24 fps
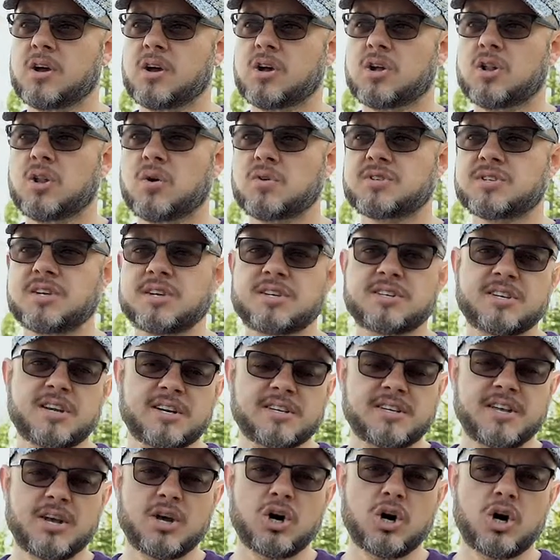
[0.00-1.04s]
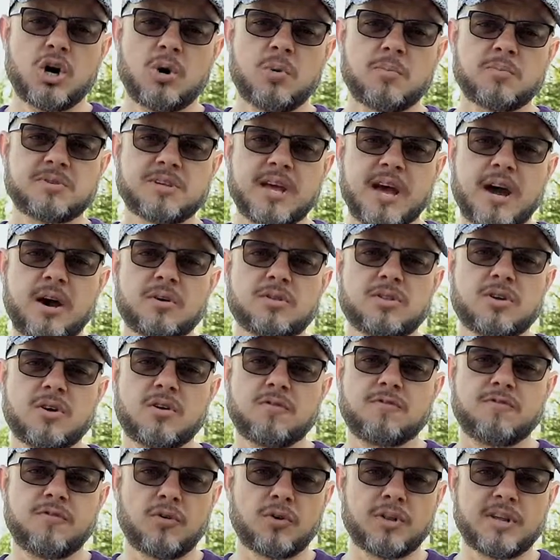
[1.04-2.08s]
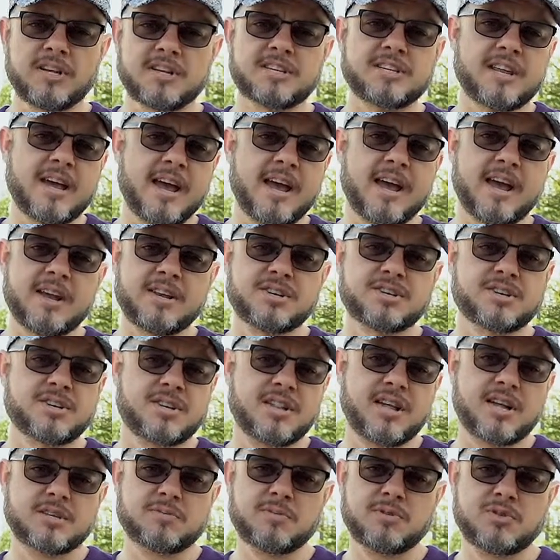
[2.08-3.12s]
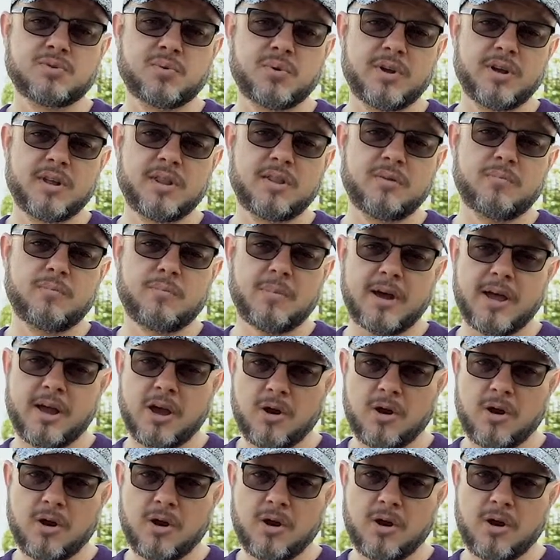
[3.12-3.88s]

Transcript: close to 60 homes out there fully staged. That's between my